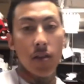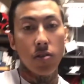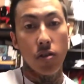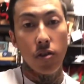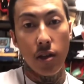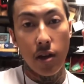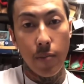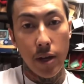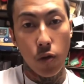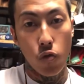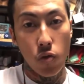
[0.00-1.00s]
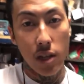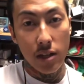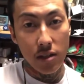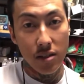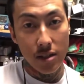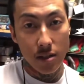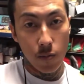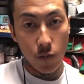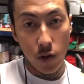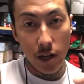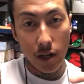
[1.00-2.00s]
So you need to make a really good
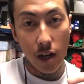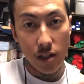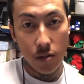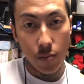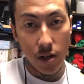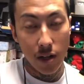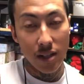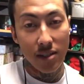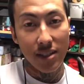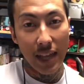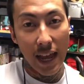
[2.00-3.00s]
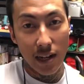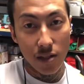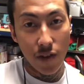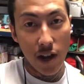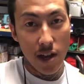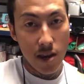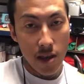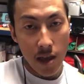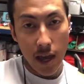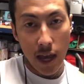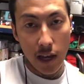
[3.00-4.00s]
system where the customer is satisfied
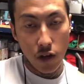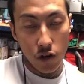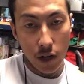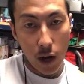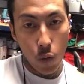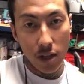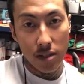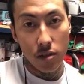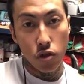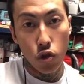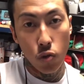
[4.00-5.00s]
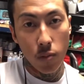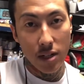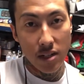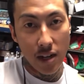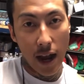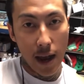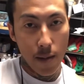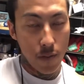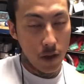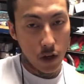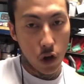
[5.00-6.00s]
and you're not wasting too much
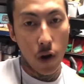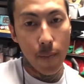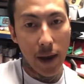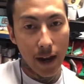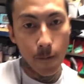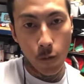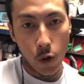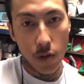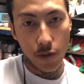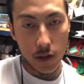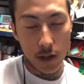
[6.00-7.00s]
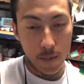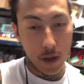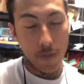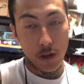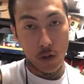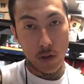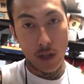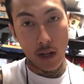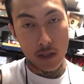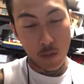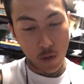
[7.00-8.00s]
time going back and forth with them if you're doing
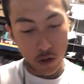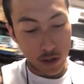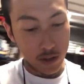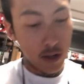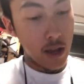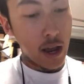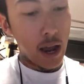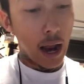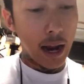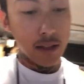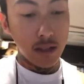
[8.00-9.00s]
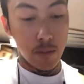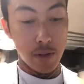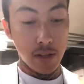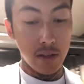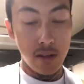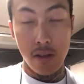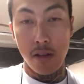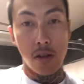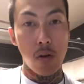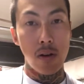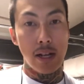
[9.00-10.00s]
custom orders. I typically
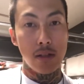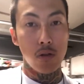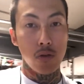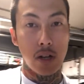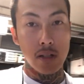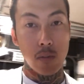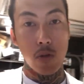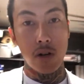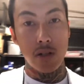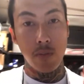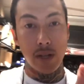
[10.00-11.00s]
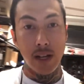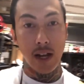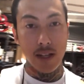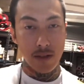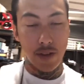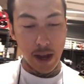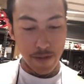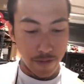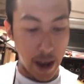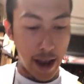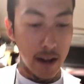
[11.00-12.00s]
don't like to do custom orders because of that
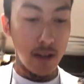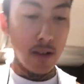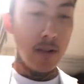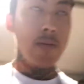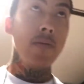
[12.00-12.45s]
fact.